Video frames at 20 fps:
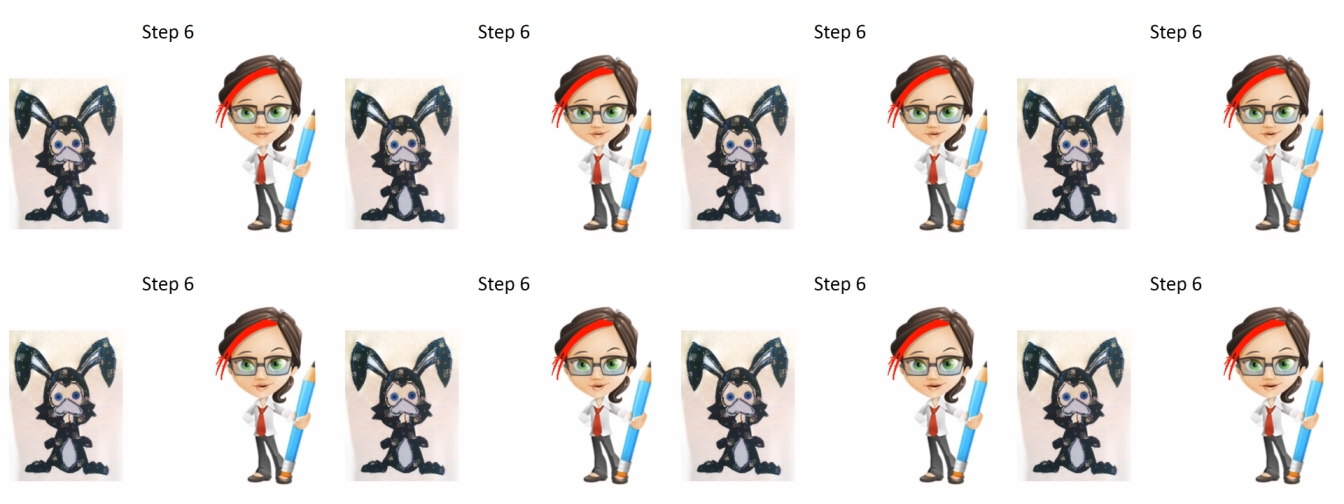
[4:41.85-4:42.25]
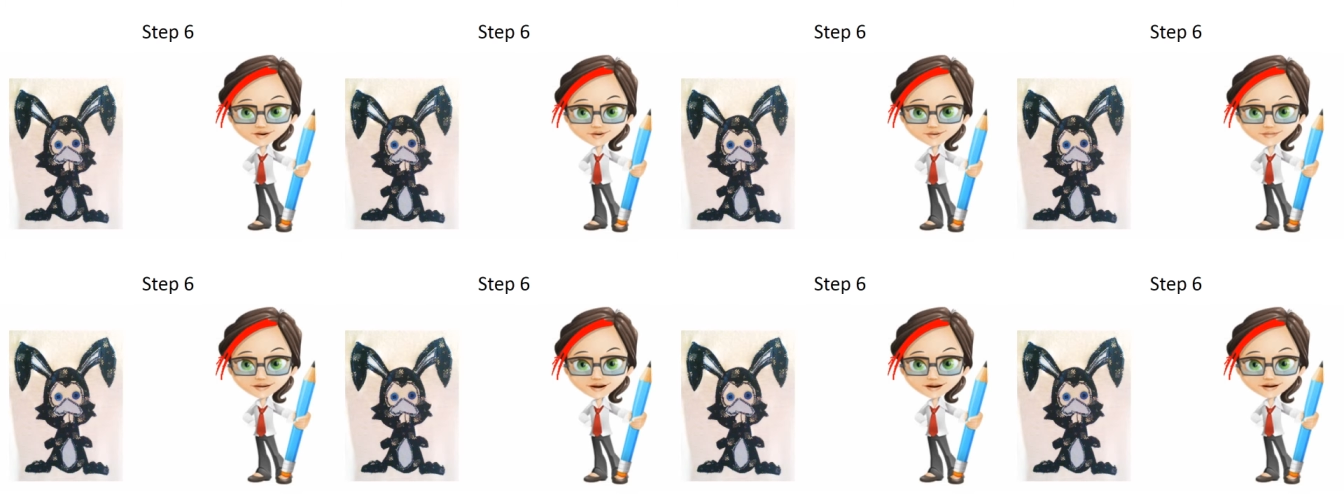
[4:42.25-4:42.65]
your
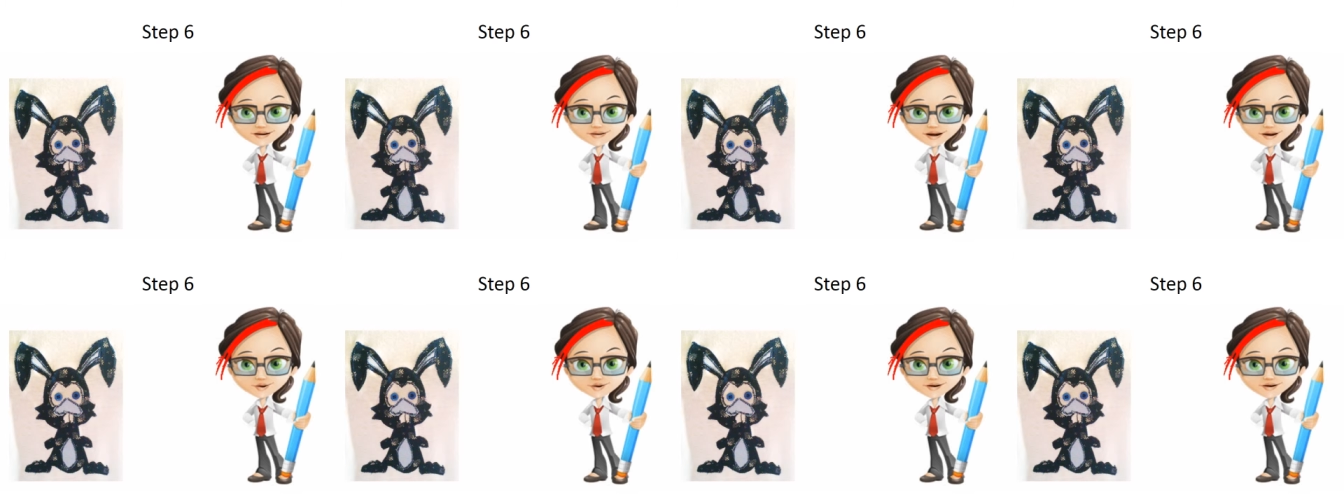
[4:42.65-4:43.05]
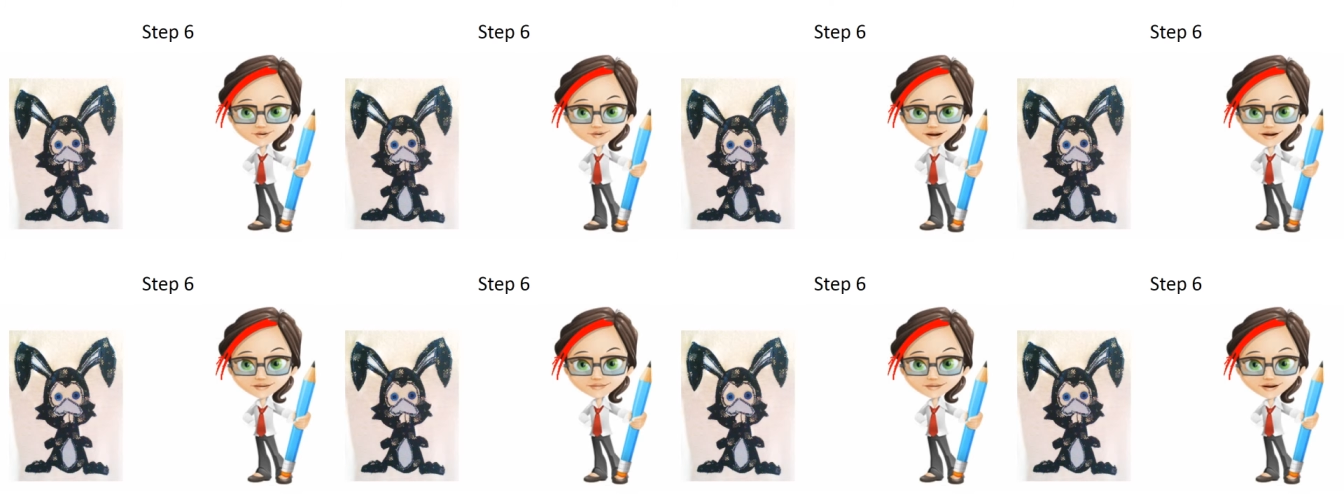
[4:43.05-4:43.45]
machine and stitch
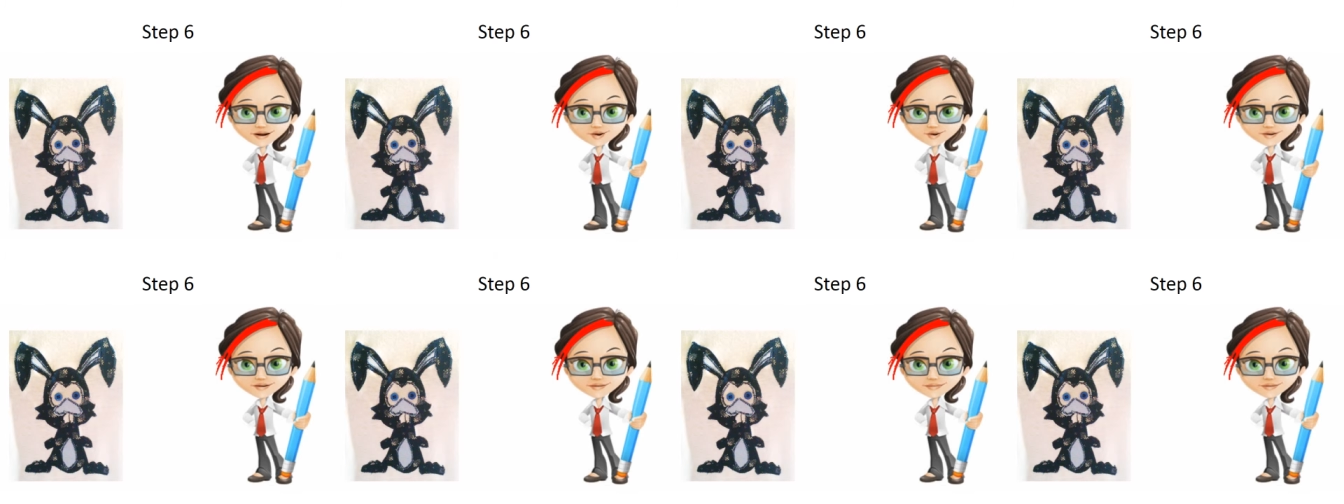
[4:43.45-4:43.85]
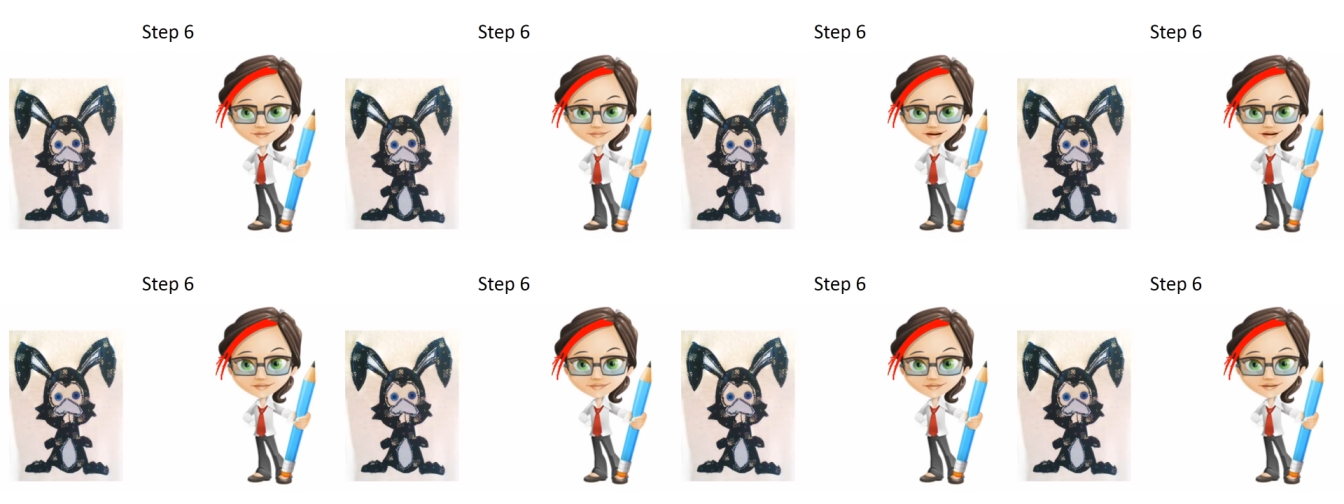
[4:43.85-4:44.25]
around each
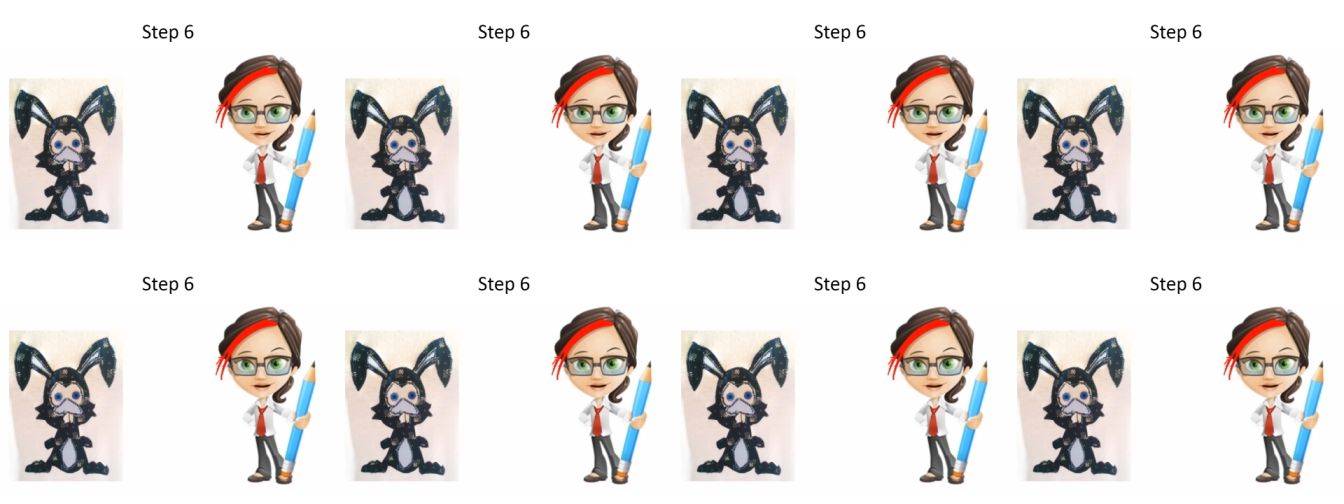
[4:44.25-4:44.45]
piece,